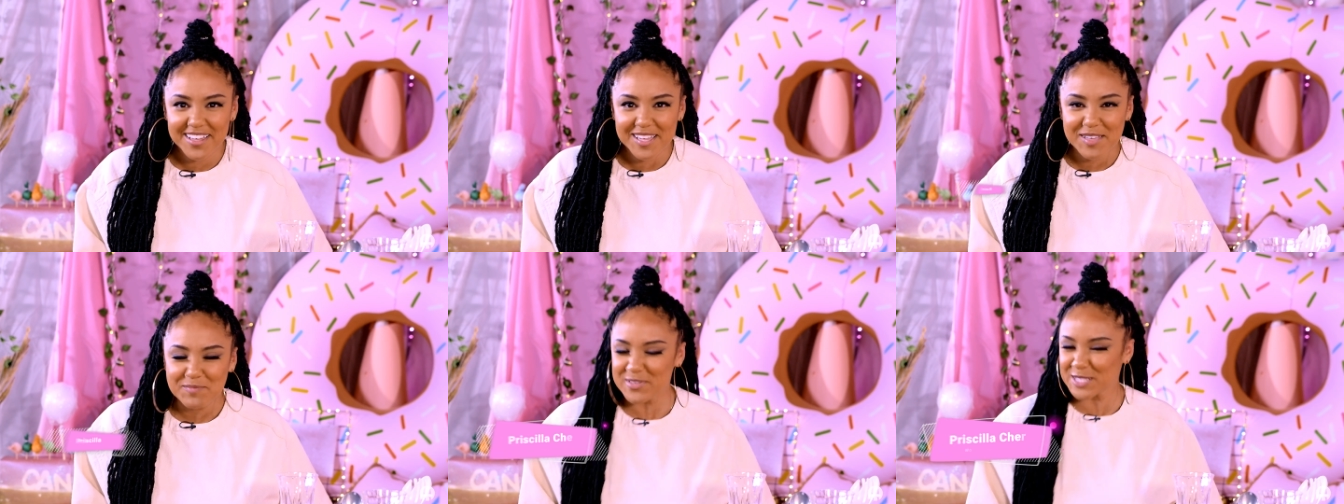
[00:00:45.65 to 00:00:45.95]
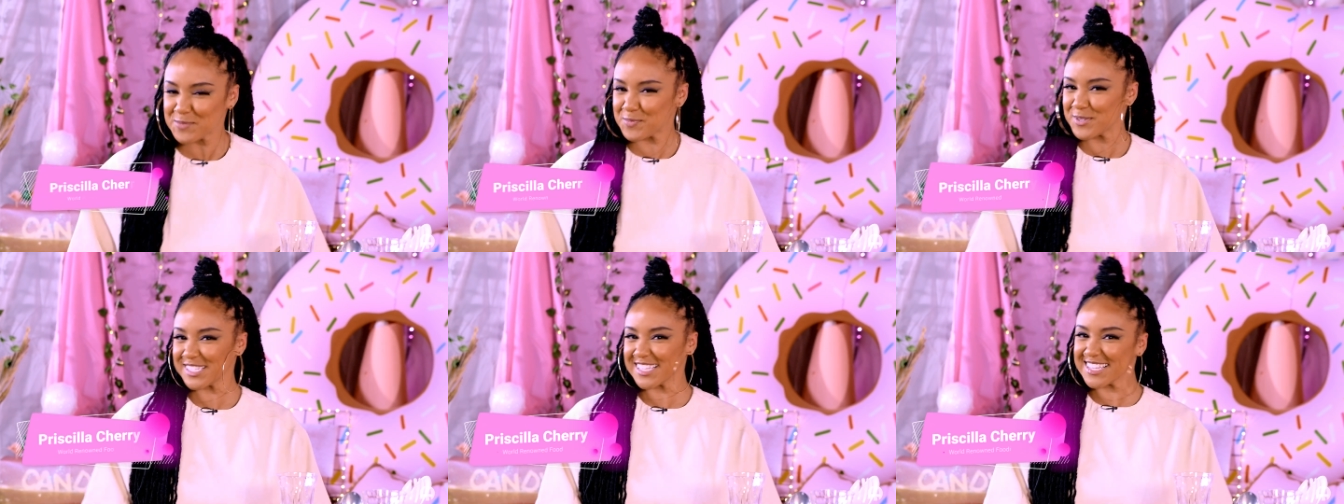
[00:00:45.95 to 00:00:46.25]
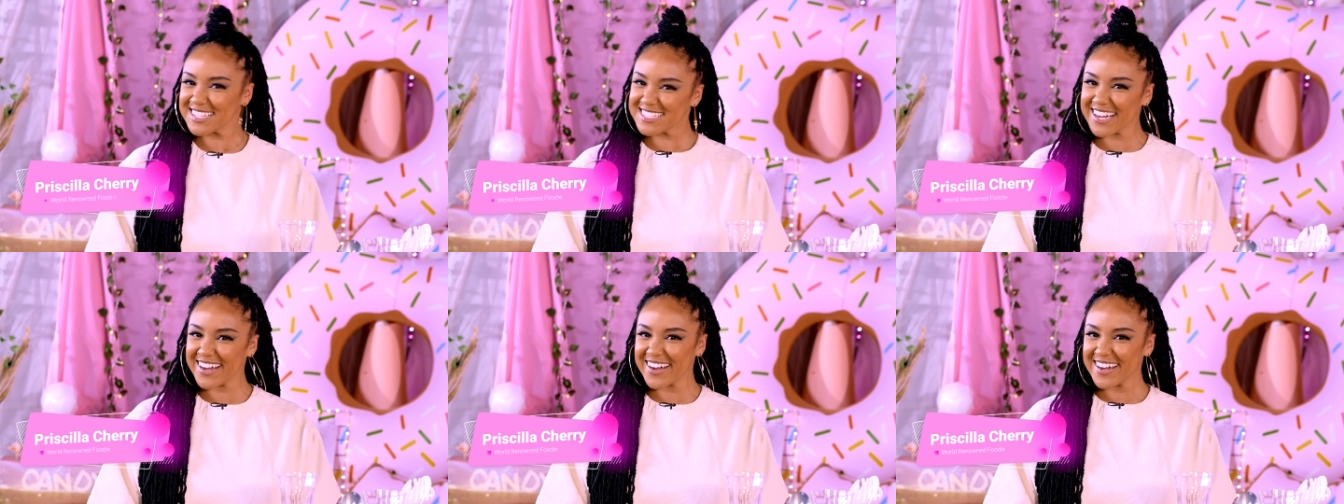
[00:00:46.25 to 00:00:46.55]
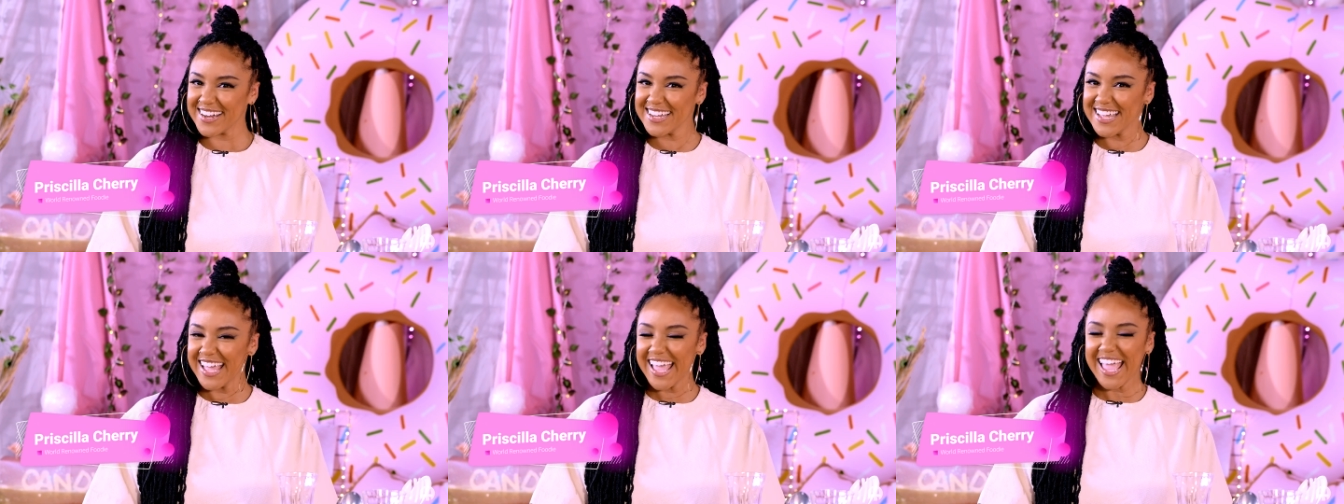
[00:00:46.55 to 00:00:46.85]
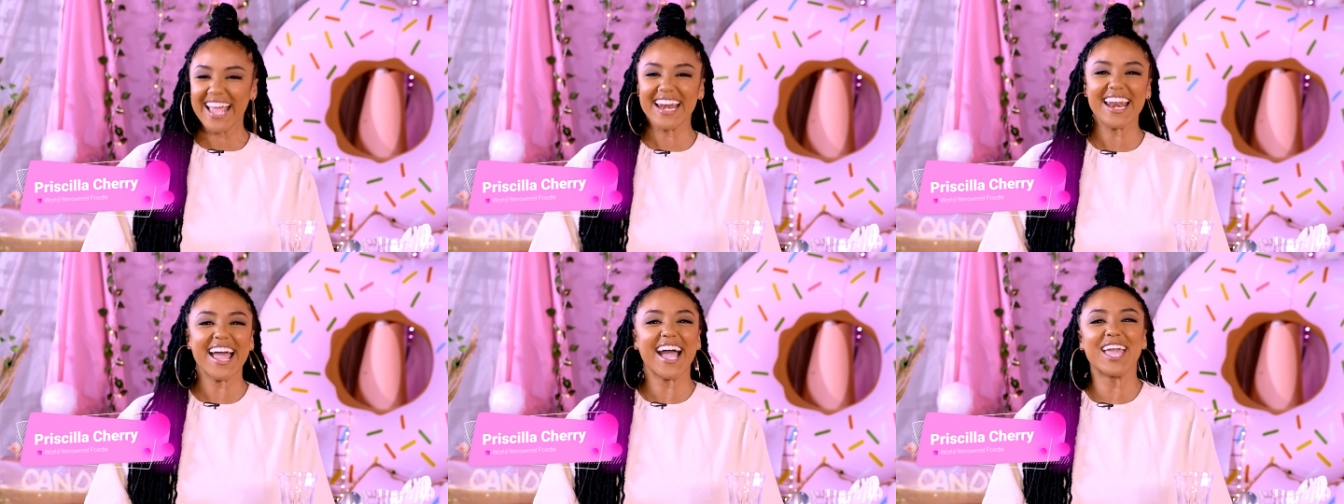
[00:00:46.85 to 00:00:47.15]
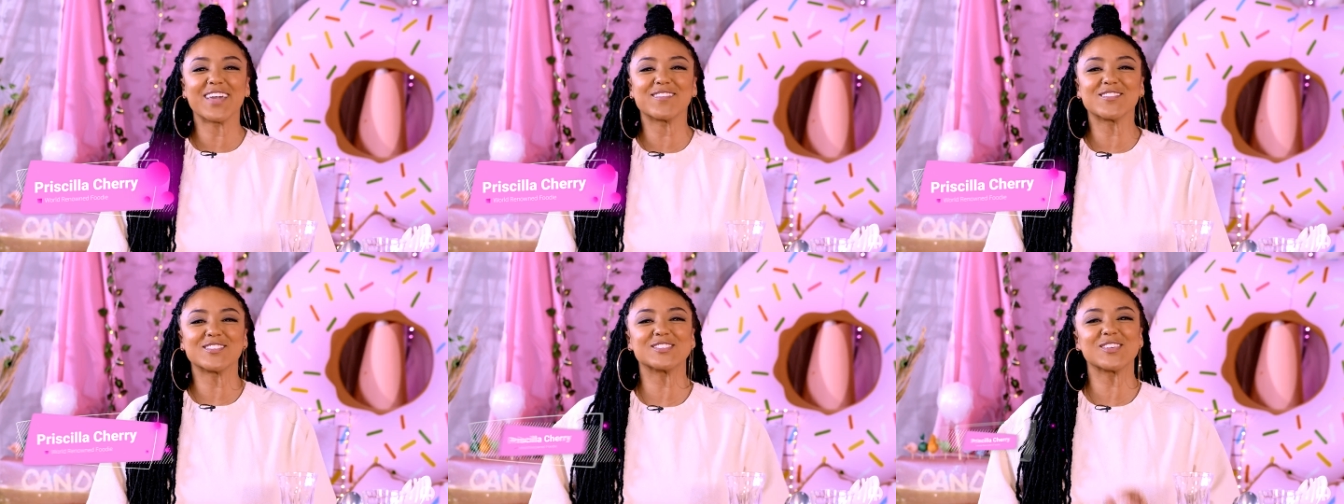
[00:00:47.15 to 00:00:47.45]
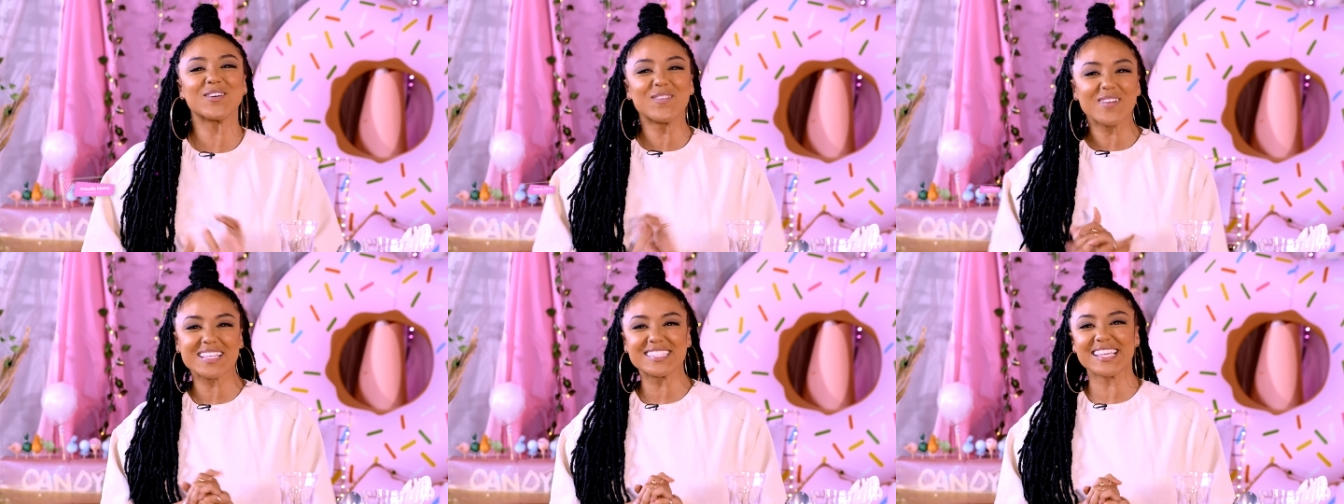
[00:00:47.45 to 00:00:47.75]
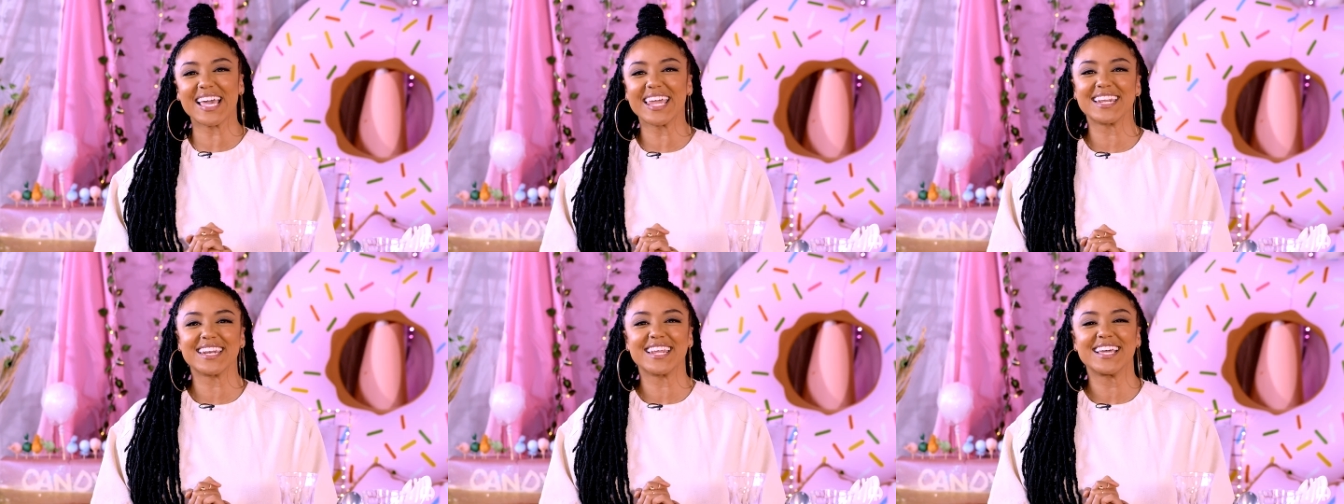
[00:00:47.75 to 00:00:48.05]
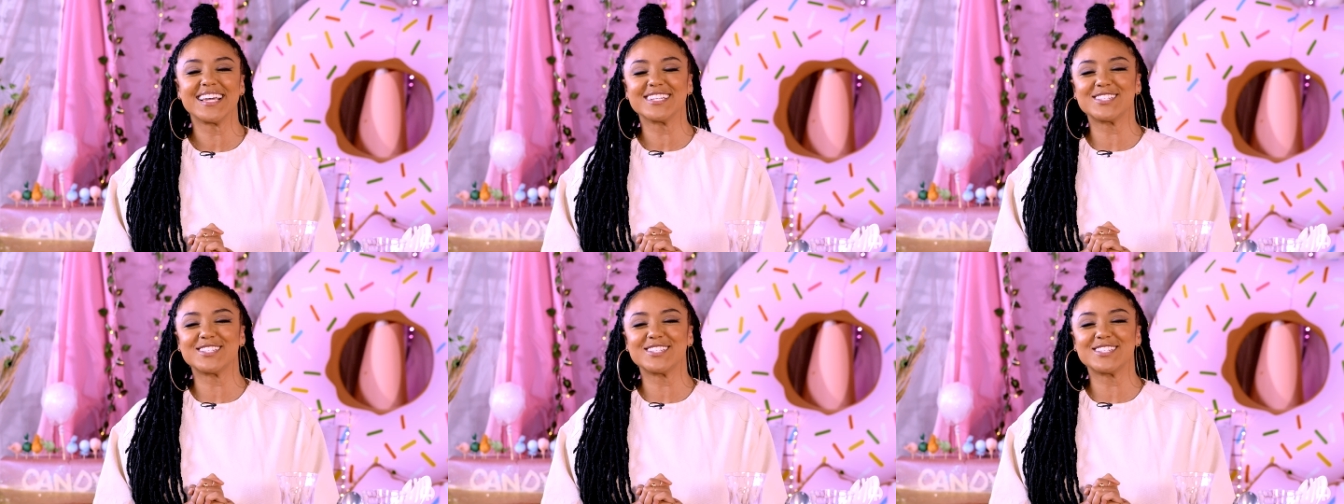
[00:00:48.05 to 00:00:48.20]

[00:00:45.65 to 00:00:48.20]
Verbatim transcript: Miss Priscilla Cherry, and I am so excited